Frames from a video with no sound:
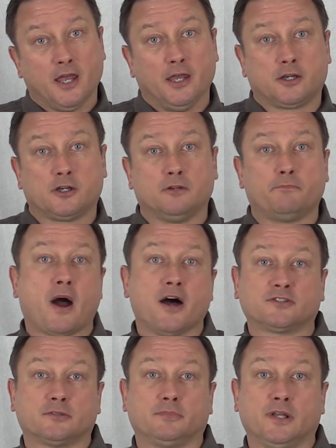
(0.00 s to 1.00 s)
it could
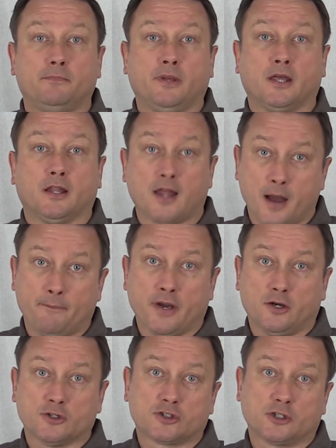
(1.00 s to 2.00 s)
possibly be a lot
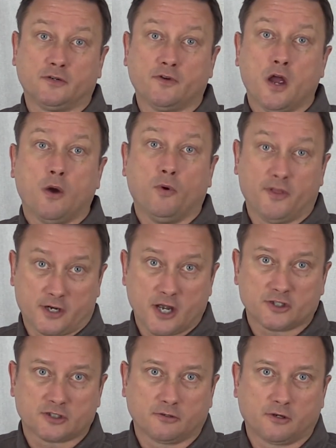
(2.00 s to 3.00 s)
better served with a
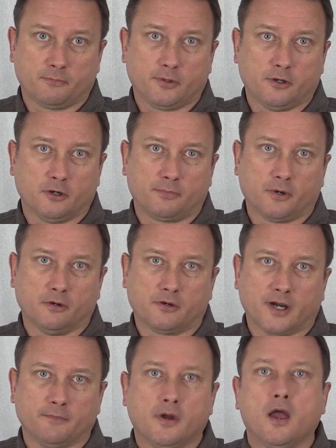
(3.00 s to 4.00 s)
custom computer
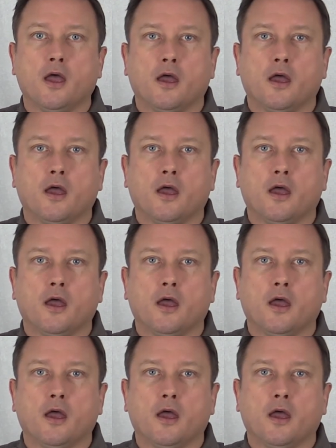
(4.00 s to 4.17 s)
program.